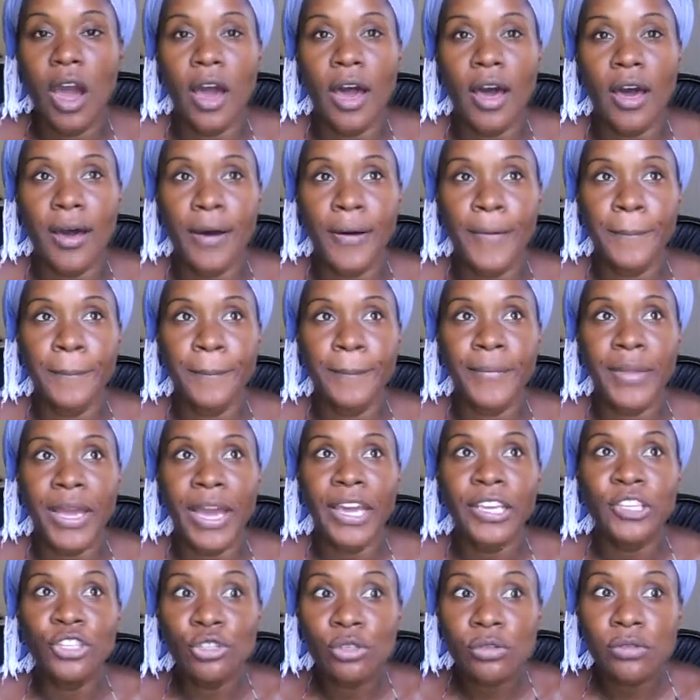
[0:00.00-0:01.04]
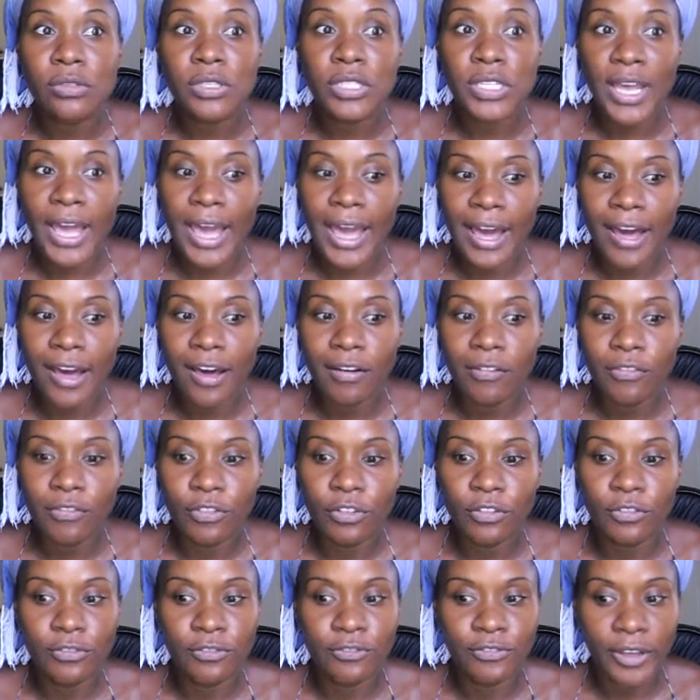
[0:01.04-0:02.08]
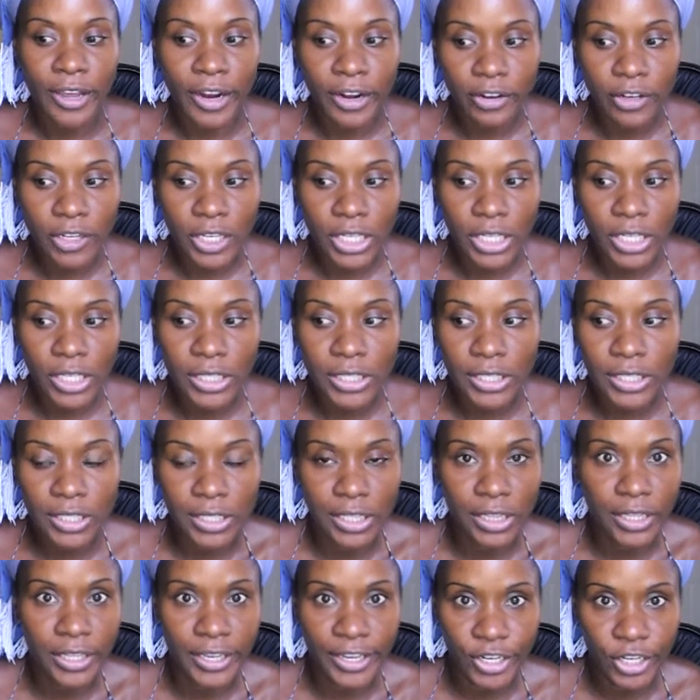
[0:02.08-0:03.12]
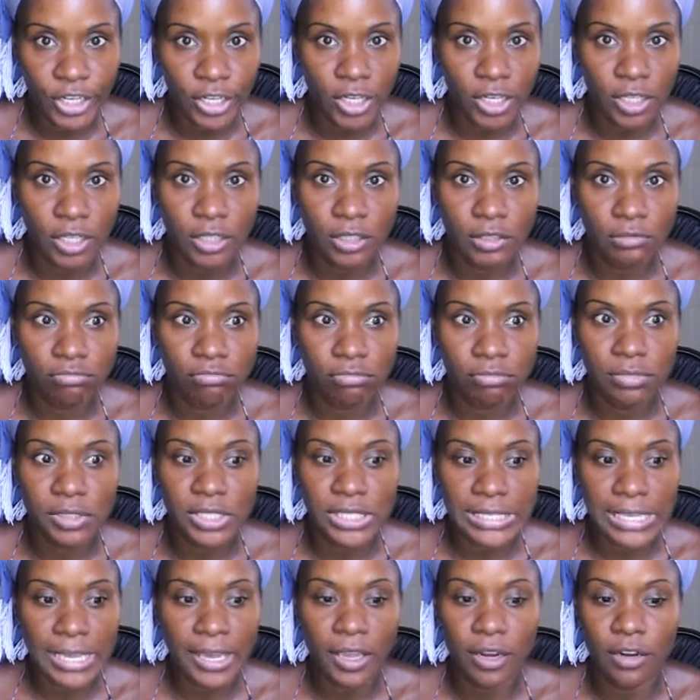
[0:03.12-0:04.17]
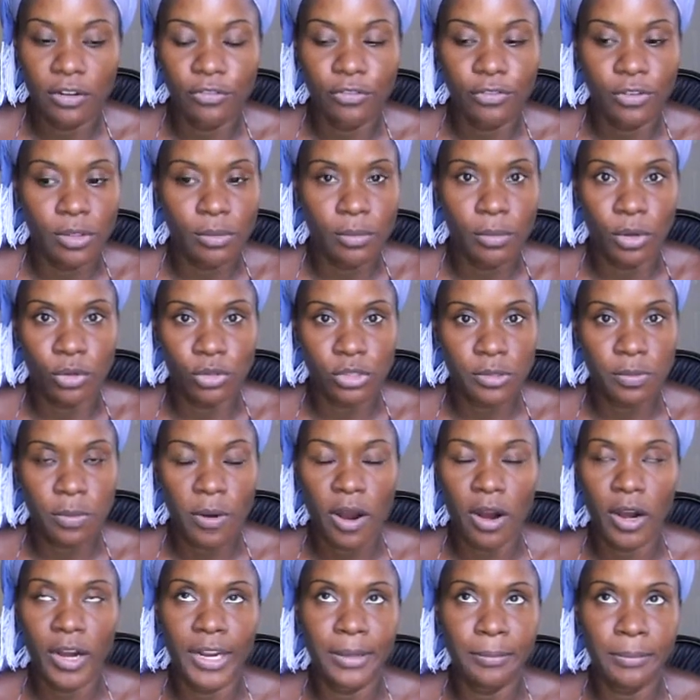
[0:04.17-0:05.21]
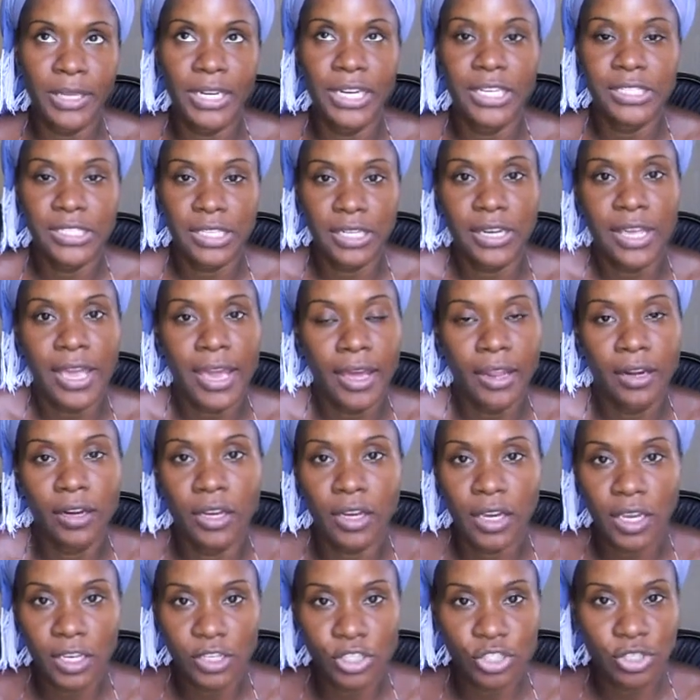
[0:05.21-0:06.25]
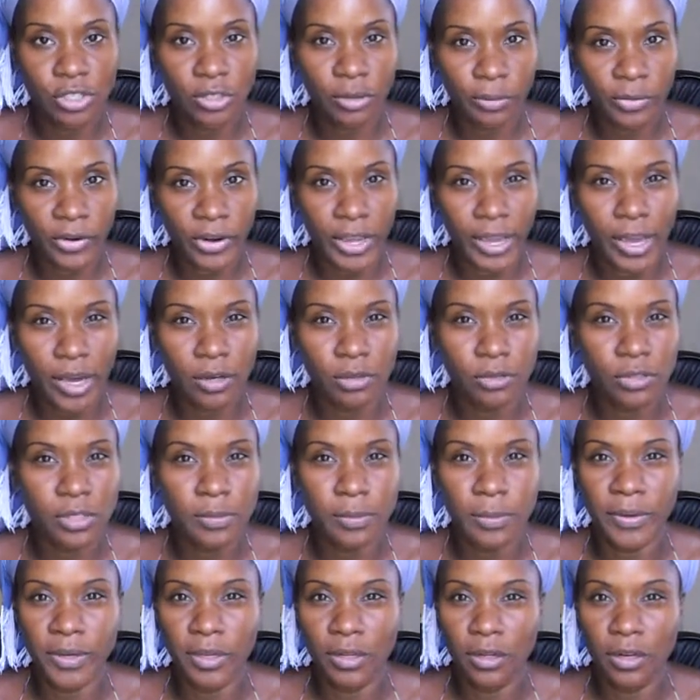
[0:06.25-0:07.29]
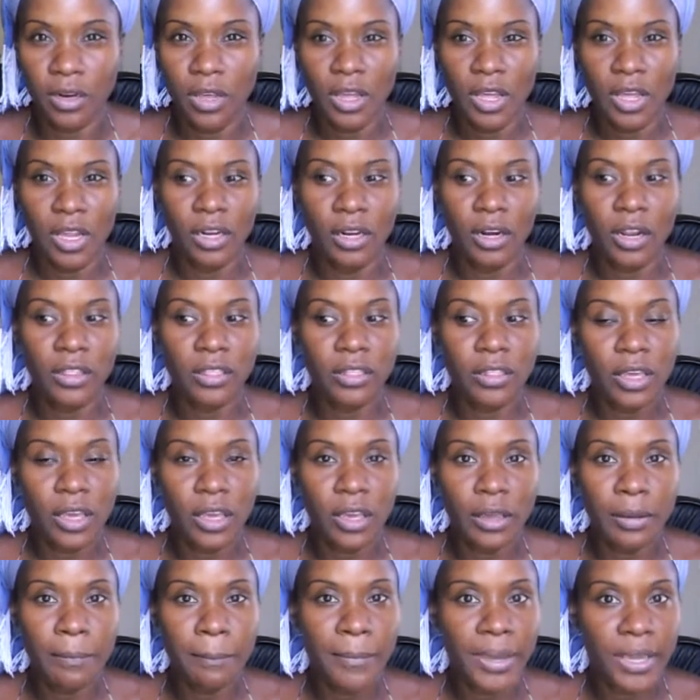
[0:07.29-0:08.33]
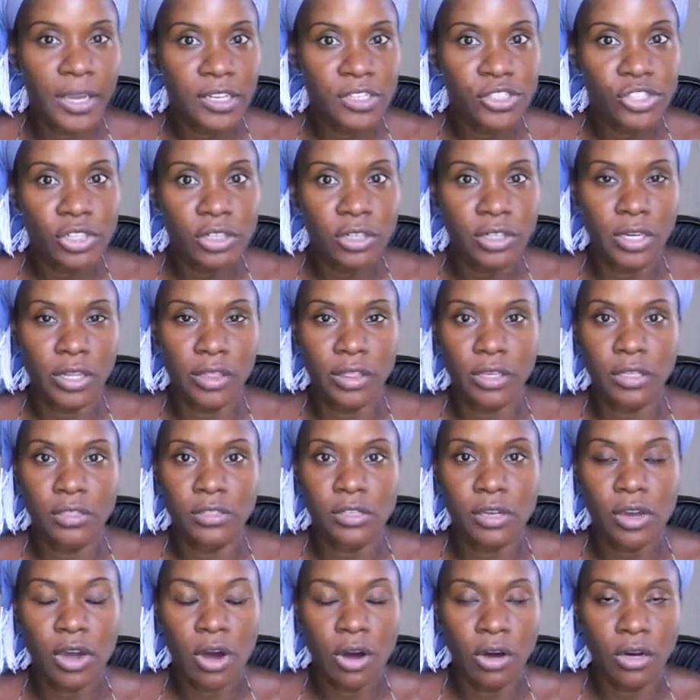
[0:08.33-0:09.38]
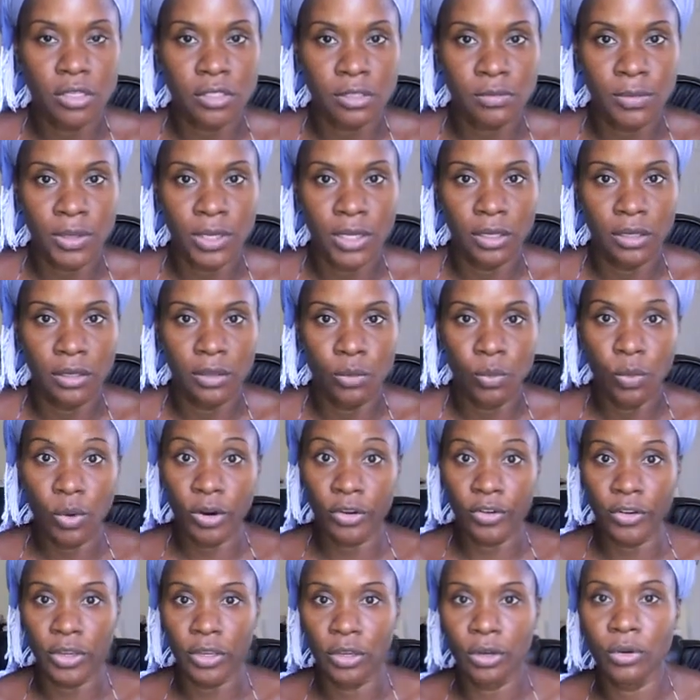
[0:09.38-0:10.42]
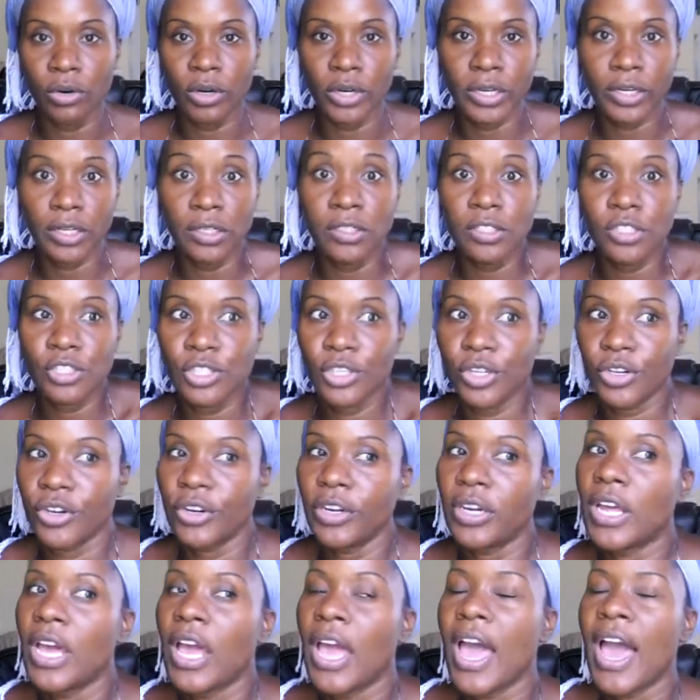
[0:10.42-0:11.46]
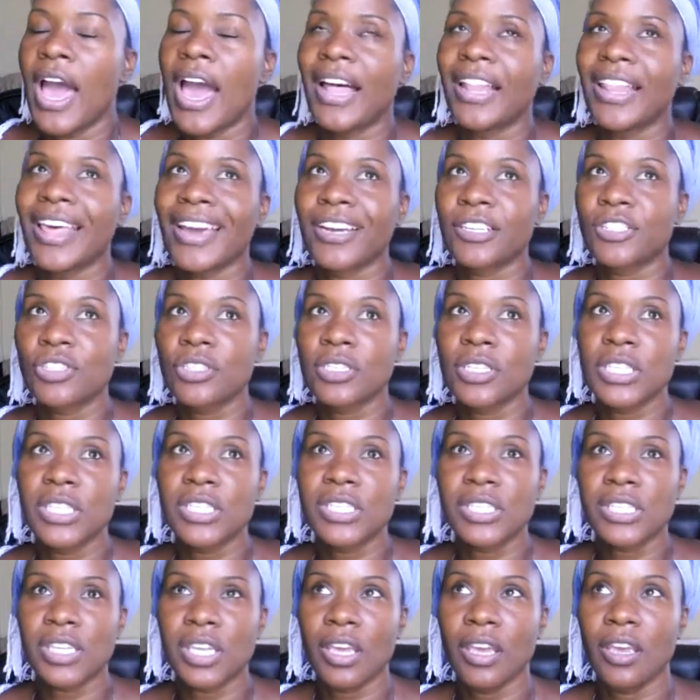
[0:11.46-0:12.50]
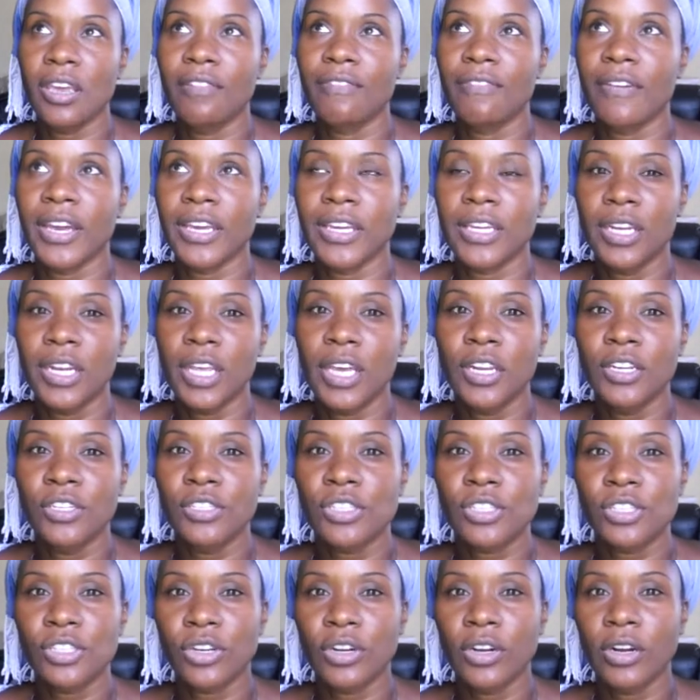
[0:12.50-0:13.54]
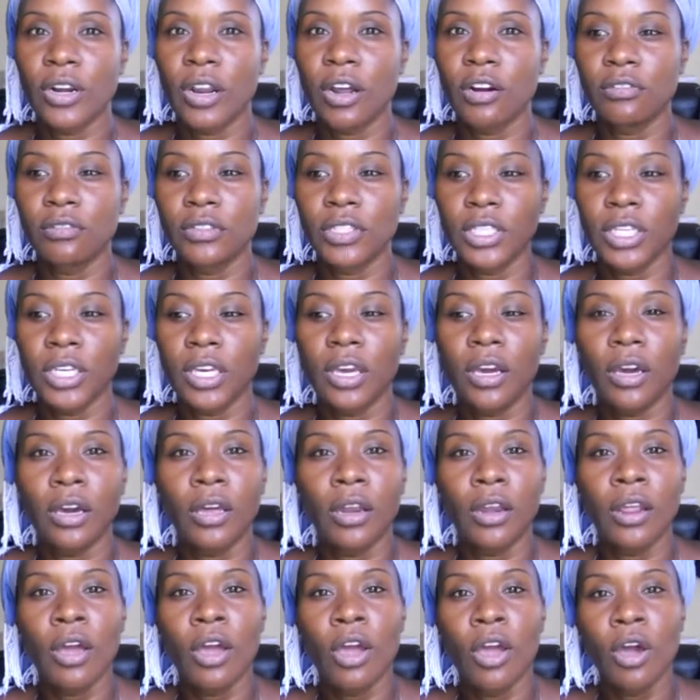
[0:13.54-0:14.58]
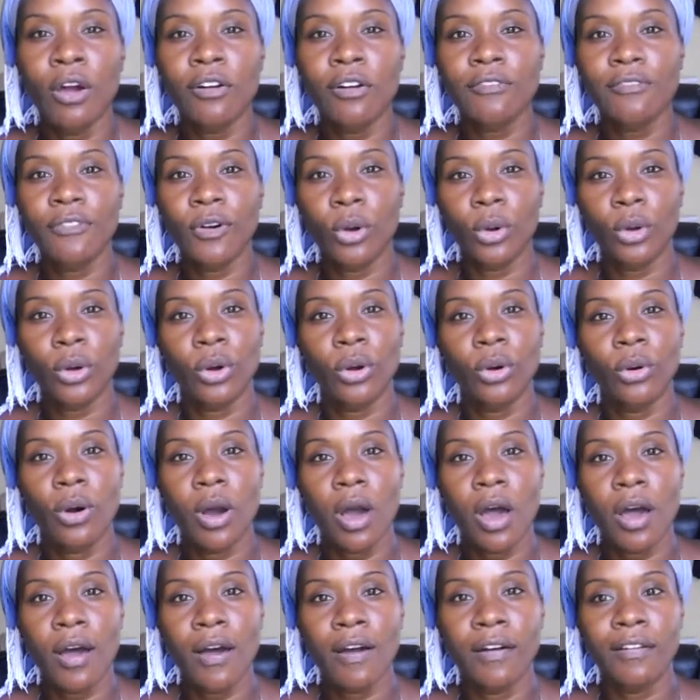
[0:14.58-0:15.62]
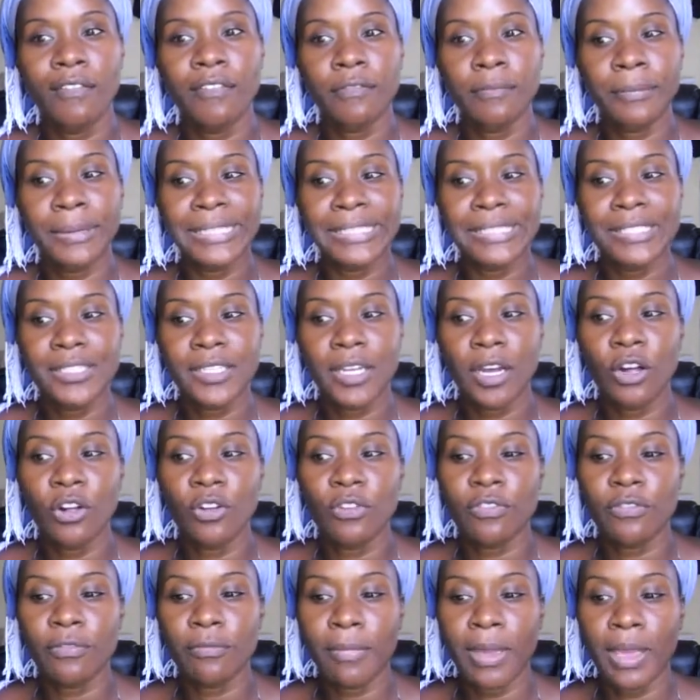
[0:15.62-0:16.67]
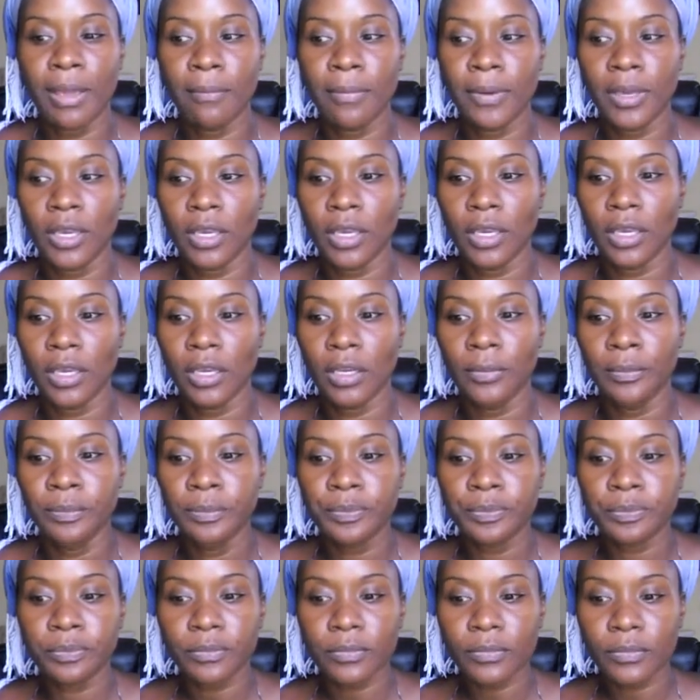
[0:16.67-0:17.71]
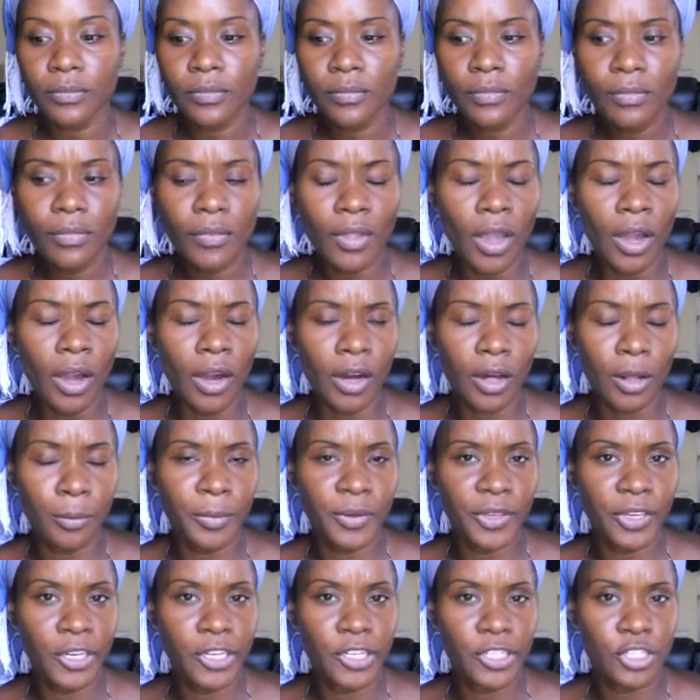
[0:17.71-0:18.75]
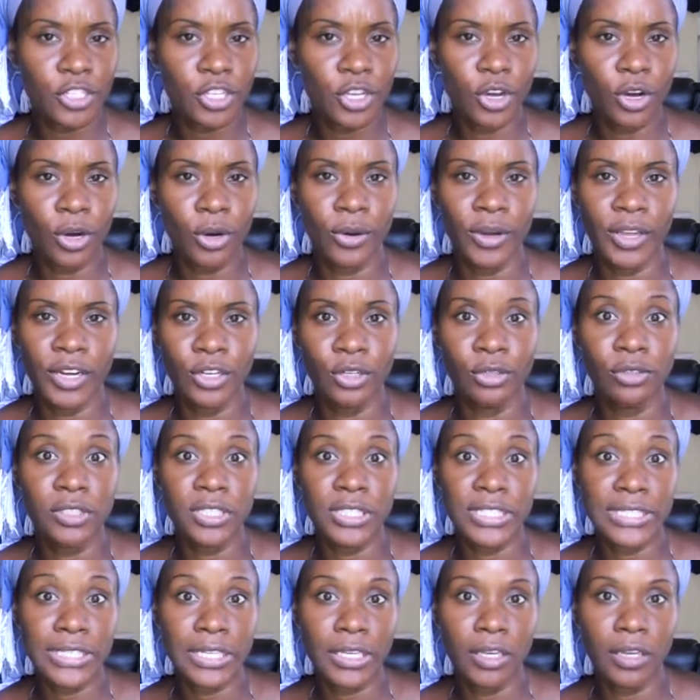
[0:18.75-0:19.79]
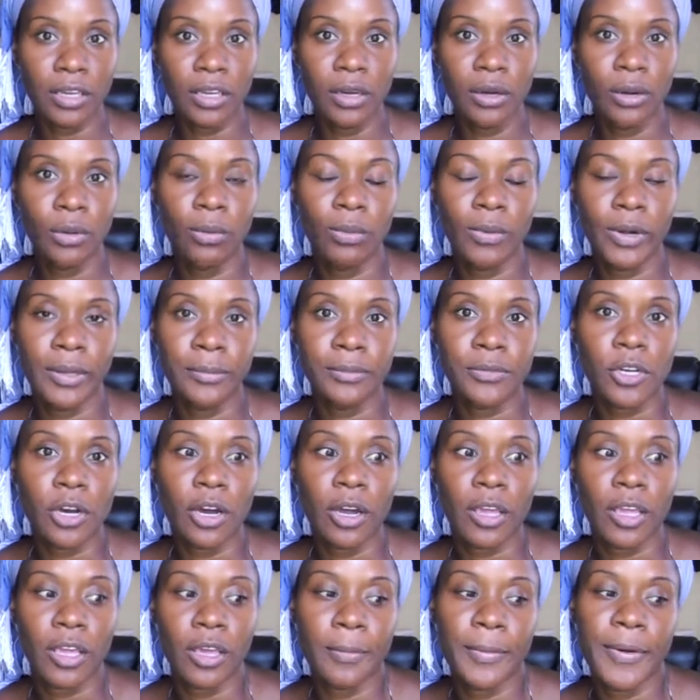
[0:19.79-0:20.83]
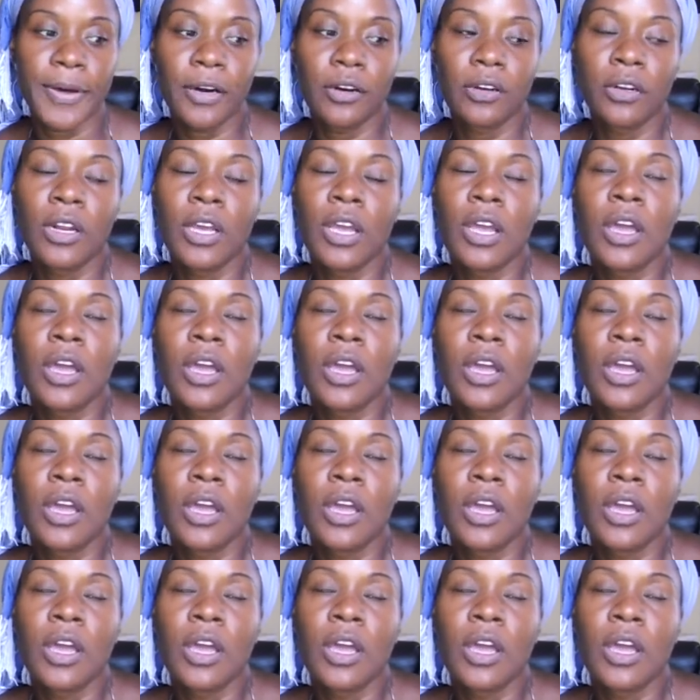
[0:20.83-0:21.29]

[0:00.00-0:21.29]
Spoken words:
I used to have very clear skin for the most part. I mean, I did get occasional breakouts, but nothing major, nothing to cause me worry or concern. I'll actually see if I can insert a really good photo of myself maybe a couple years ago, and you'll see what I'm talking about.